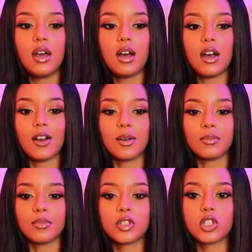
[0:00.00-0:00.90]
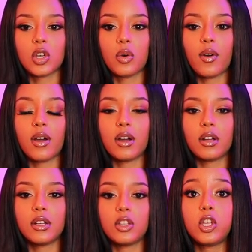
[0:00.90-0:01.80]
Um, so,
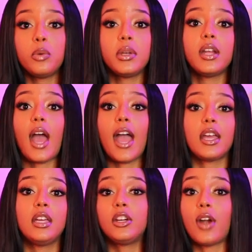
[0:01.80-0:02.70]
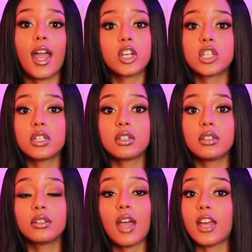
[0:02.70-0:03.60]
human
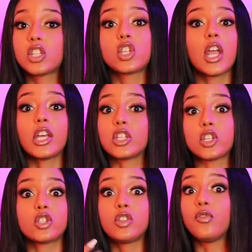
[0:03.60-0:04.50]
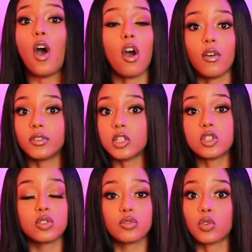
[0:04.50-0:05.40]
interaction has changed, it's evolved,
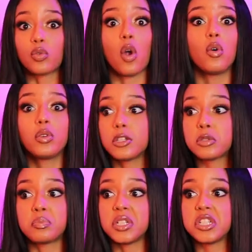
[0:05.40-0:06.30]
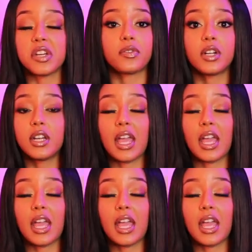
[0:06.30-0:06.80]
it's grown, it's been different,